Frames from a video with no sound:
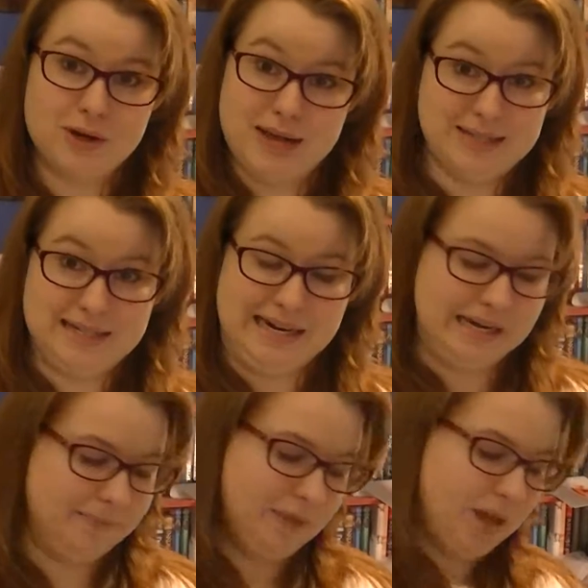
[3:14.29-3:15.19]
destiny.
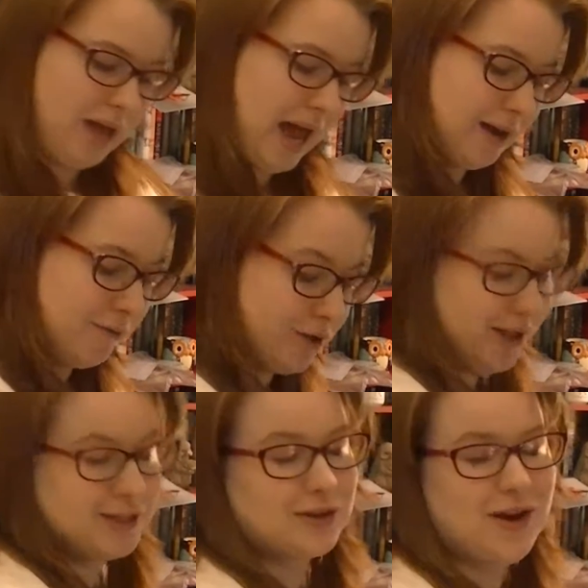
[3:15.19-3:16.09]
And for
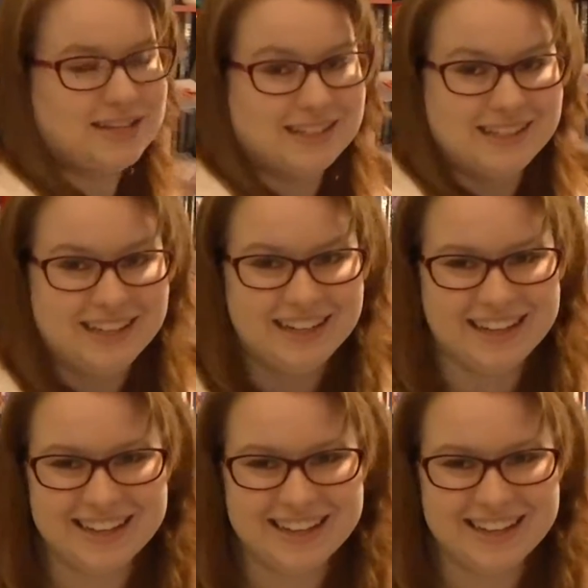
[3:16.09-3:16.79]
this question,